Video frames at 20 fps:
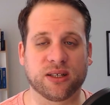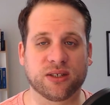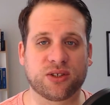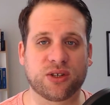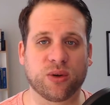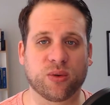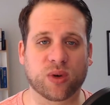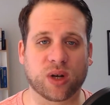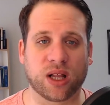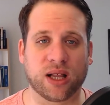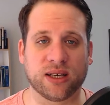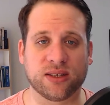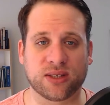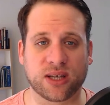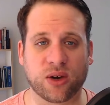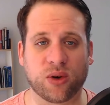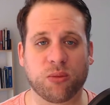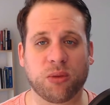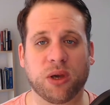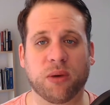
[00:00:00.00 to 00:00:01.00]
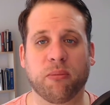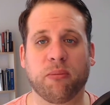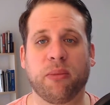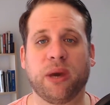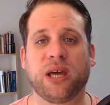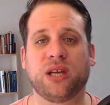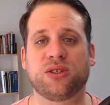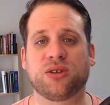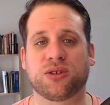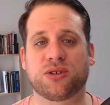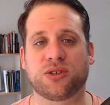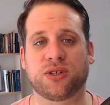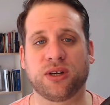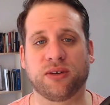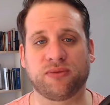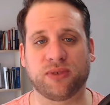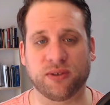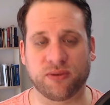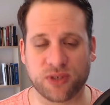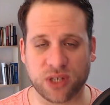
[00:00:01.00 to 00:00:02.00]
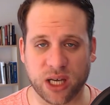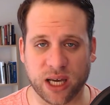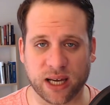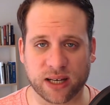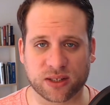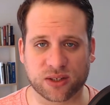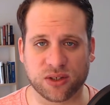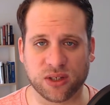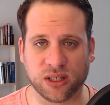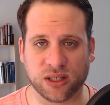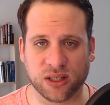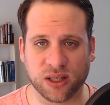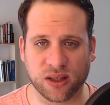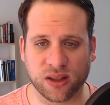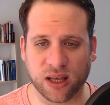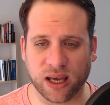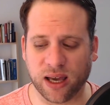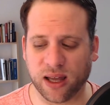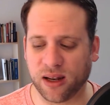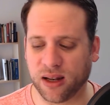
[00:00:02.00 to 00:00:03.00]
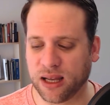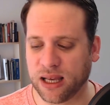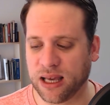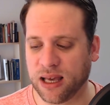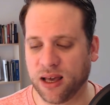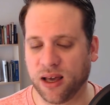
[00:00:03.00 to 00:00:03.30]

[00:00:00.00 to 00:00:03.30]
And she realized that would be a major shift if she actually did that.